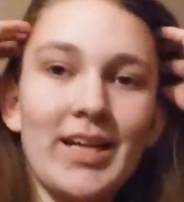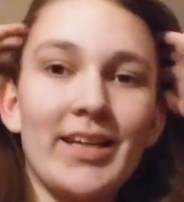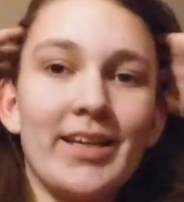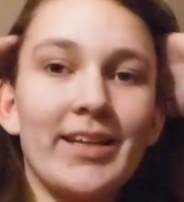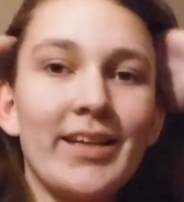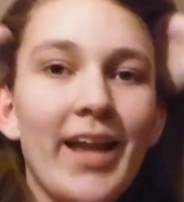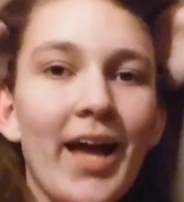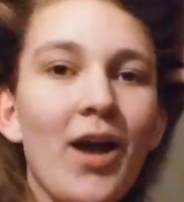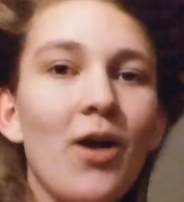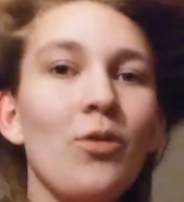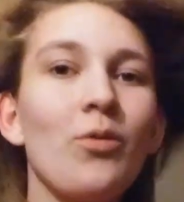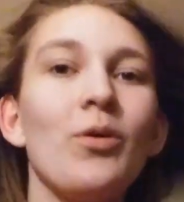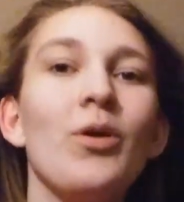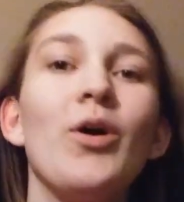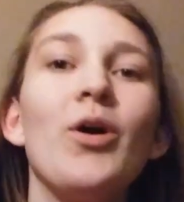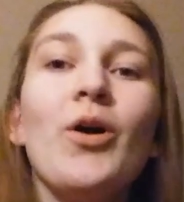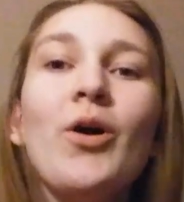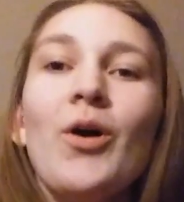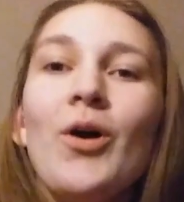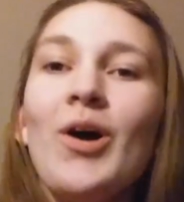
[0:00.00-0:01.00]
Now
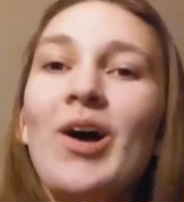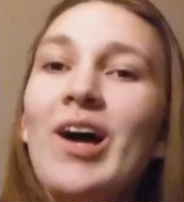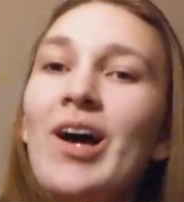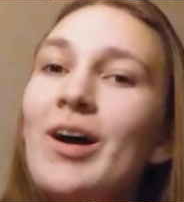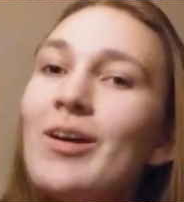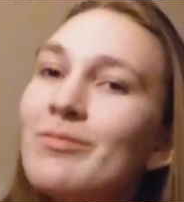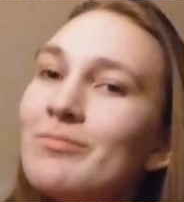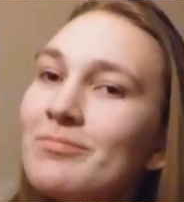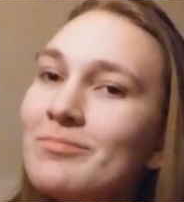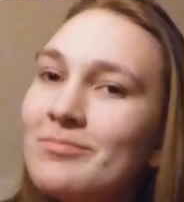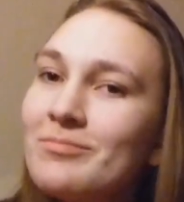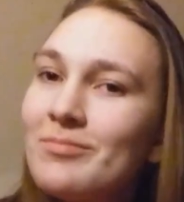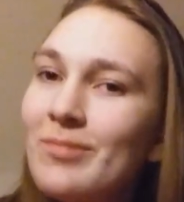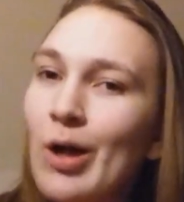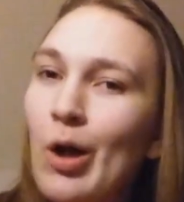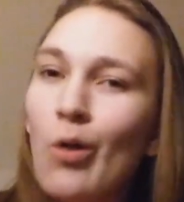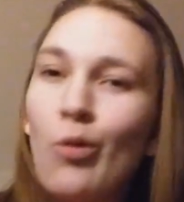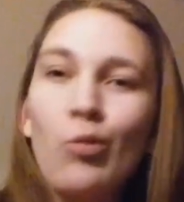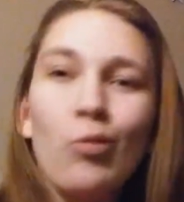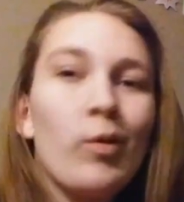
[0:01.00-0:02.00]

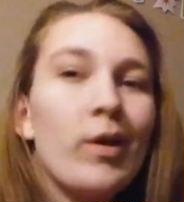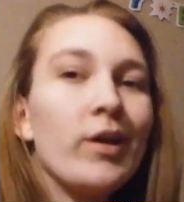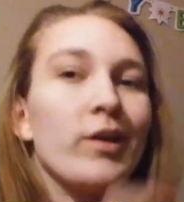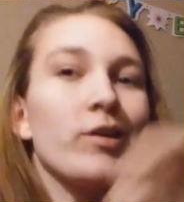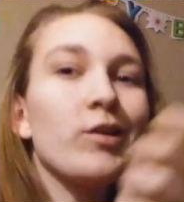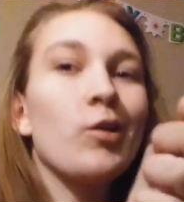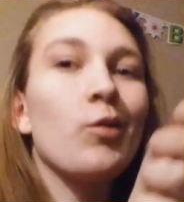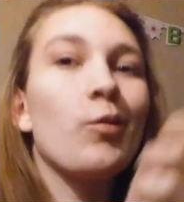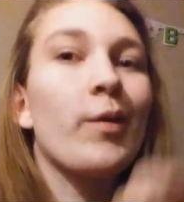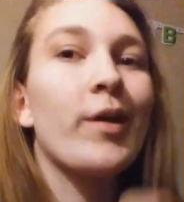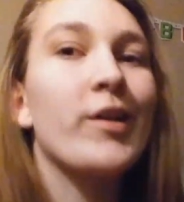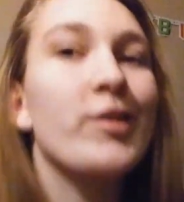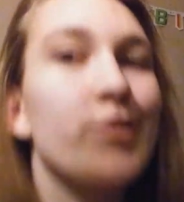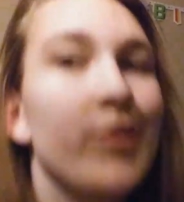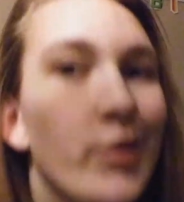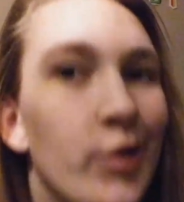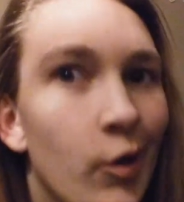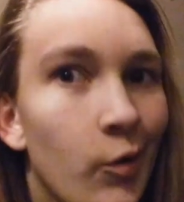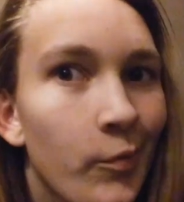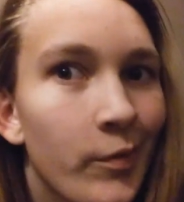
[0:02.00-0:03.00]
we are going to
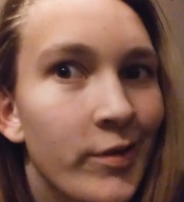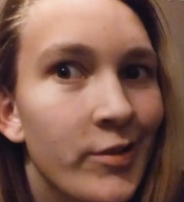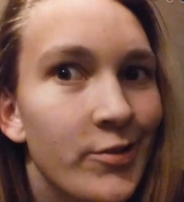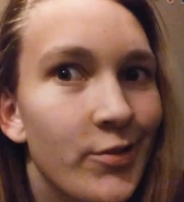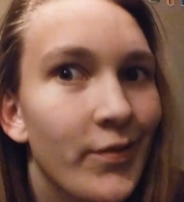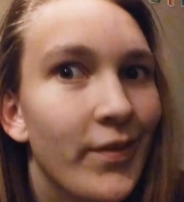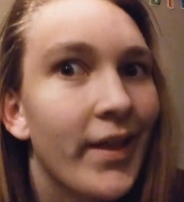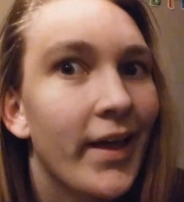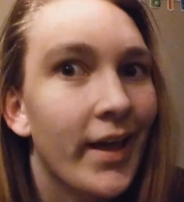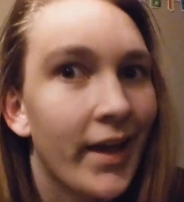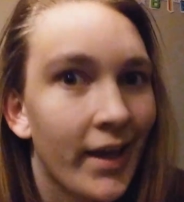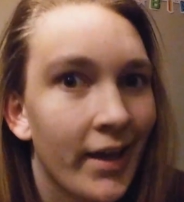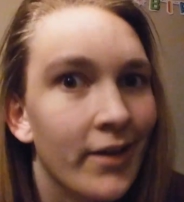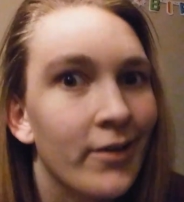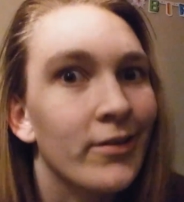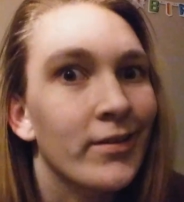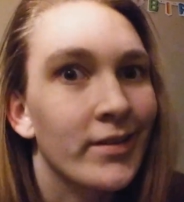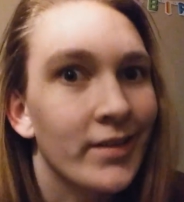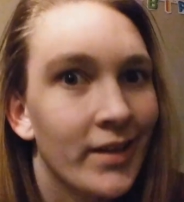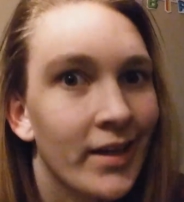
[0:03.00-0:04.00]
go into the
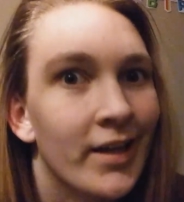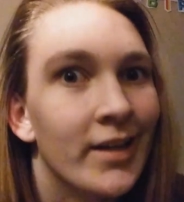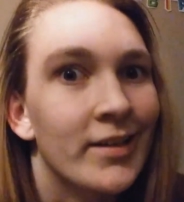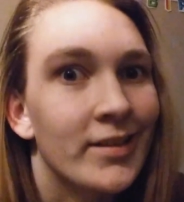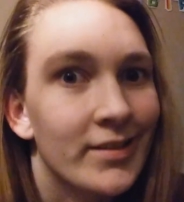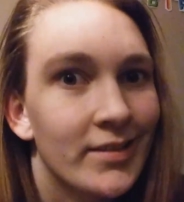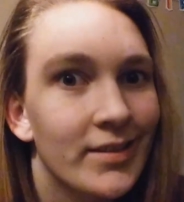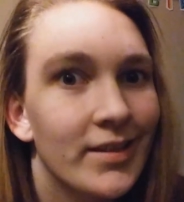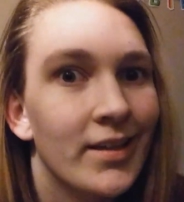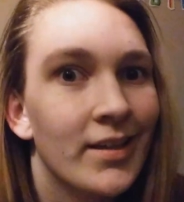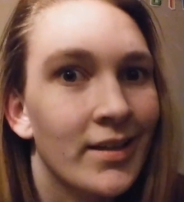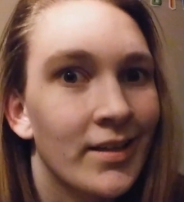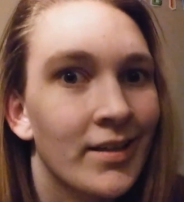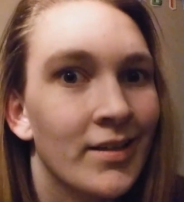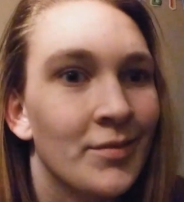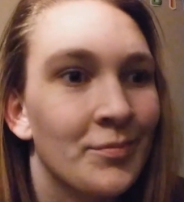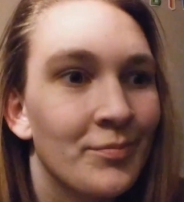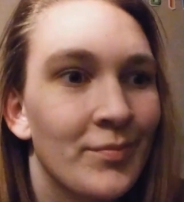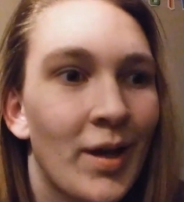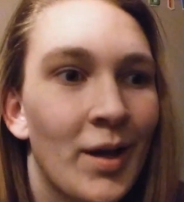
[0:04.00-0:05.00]
haircut.
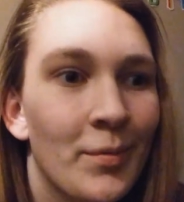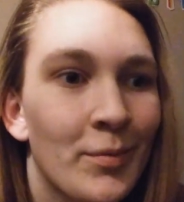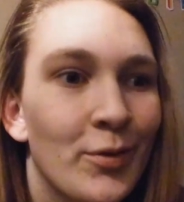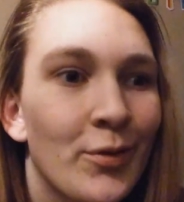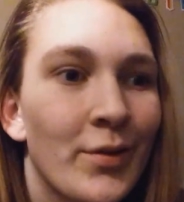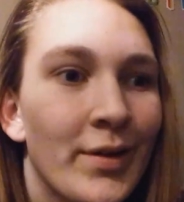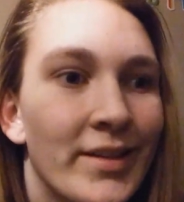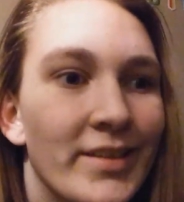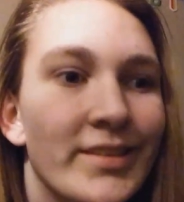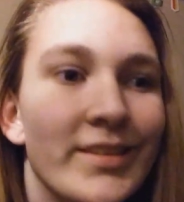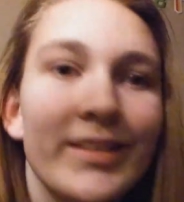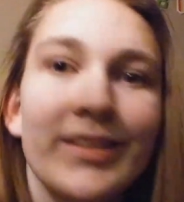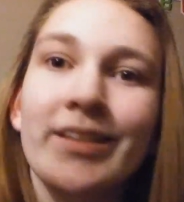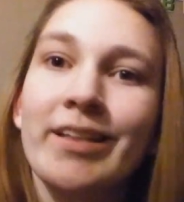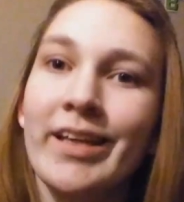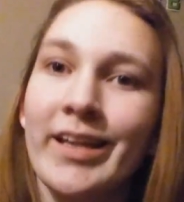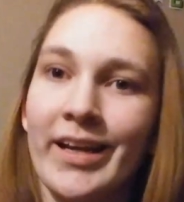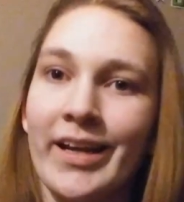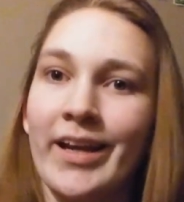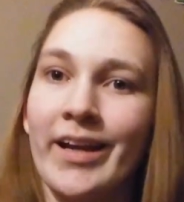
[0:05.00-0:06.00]
I'm going to
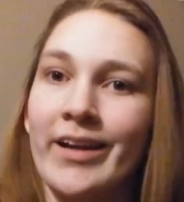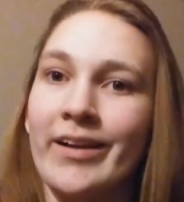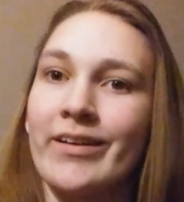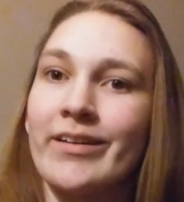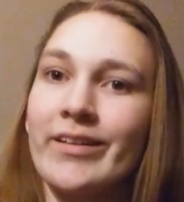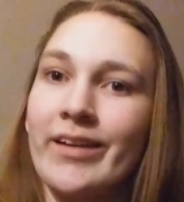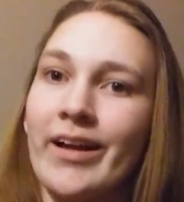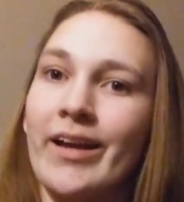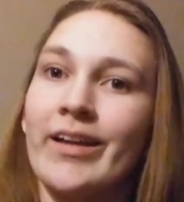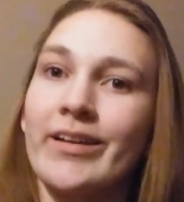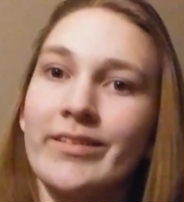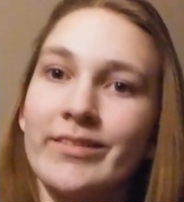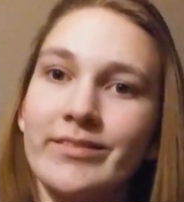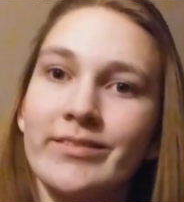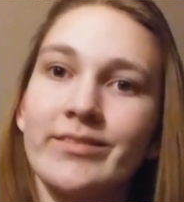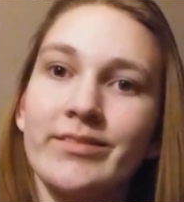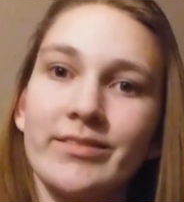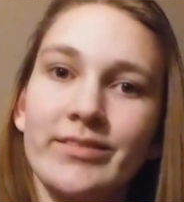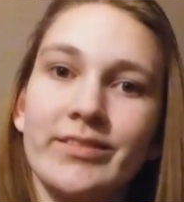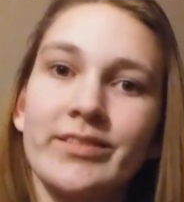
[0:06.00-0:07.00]
get a haircut
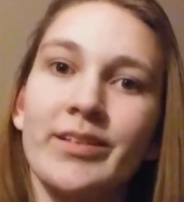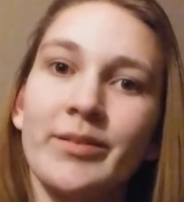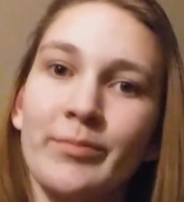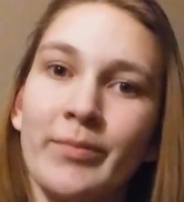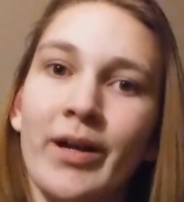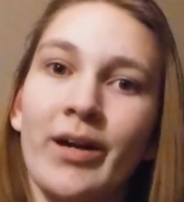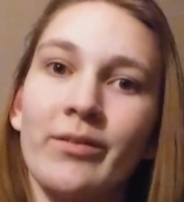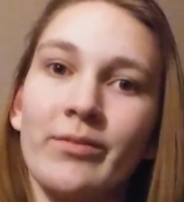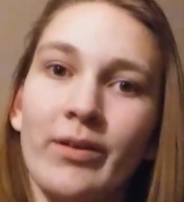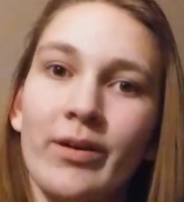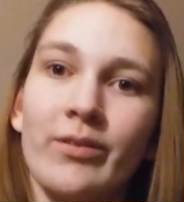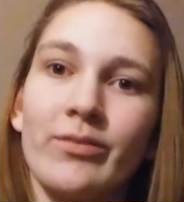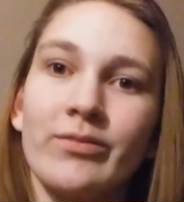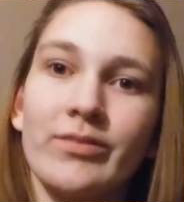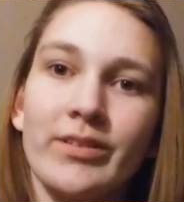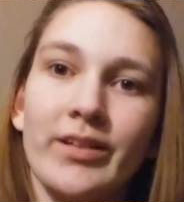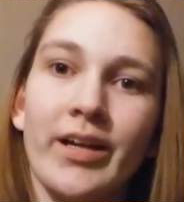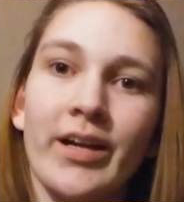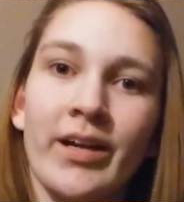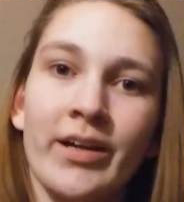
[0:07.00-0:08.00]
tomorrow
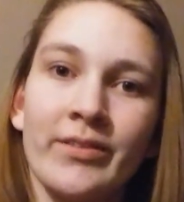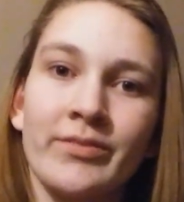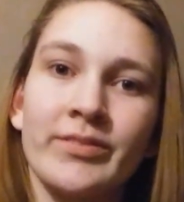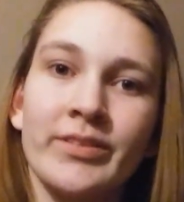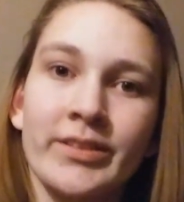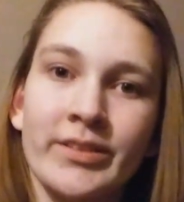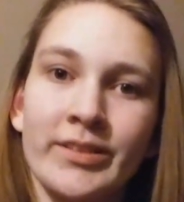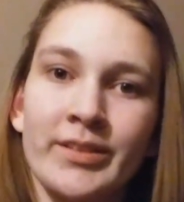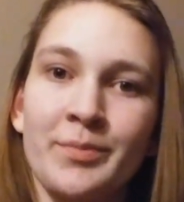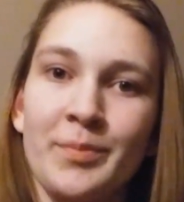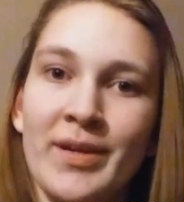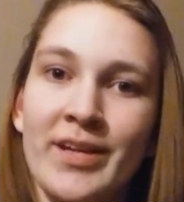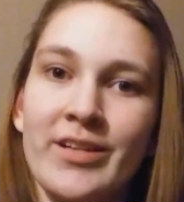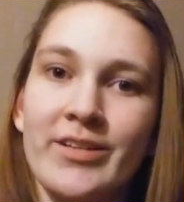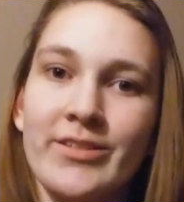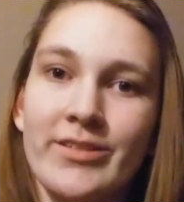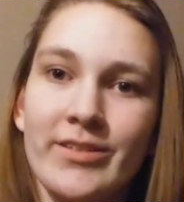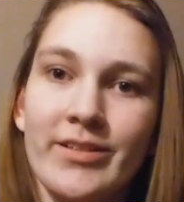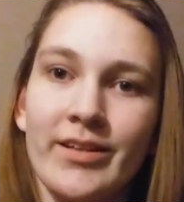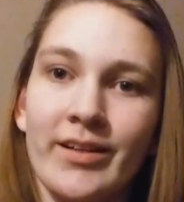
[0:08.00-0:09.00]
after
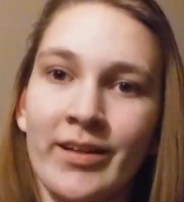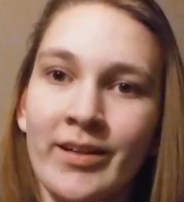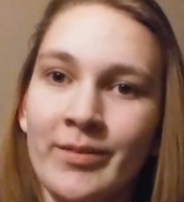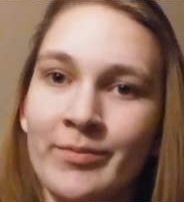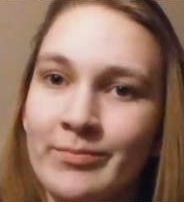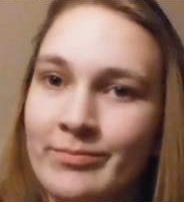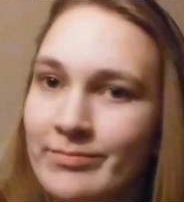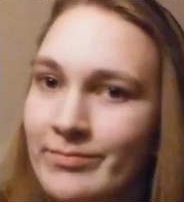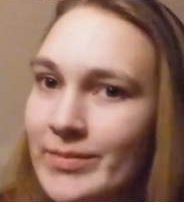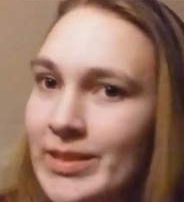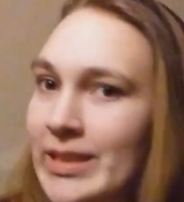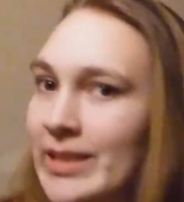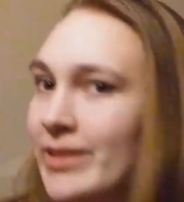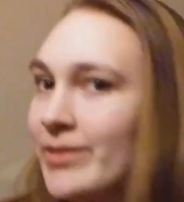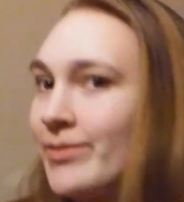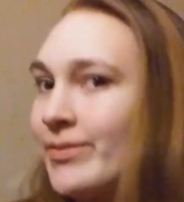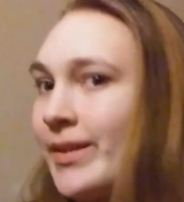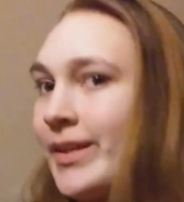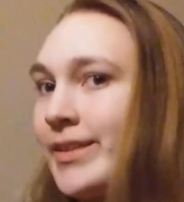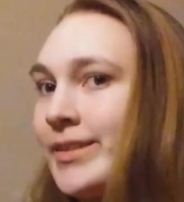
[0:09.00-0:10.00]
speech to
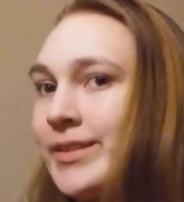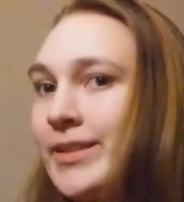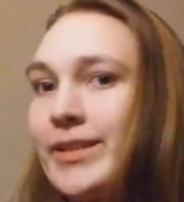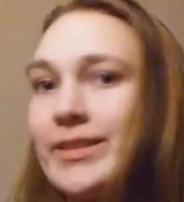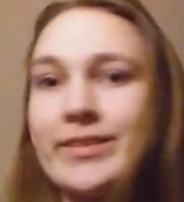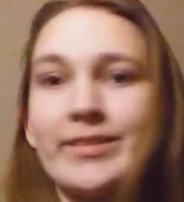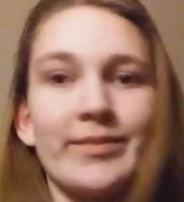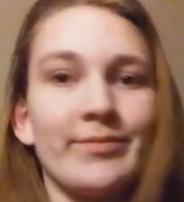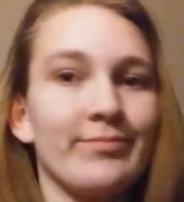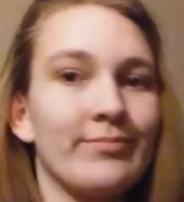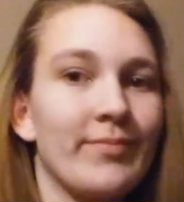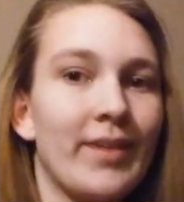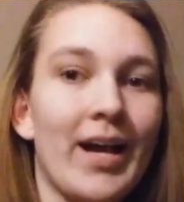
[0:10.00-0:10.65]
fix this.